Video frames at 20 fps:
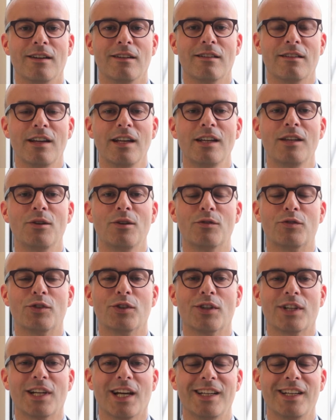Thank you for
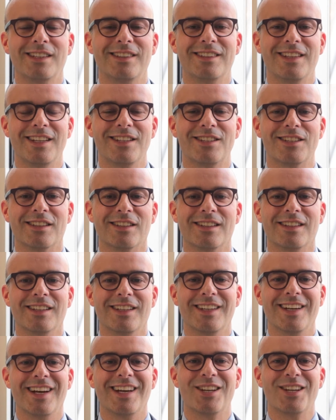your kind attention
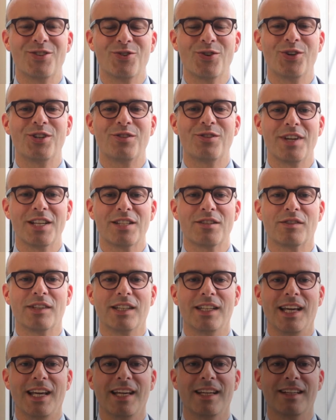and enjoy the rest of the
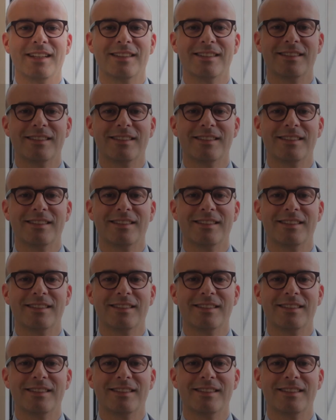day.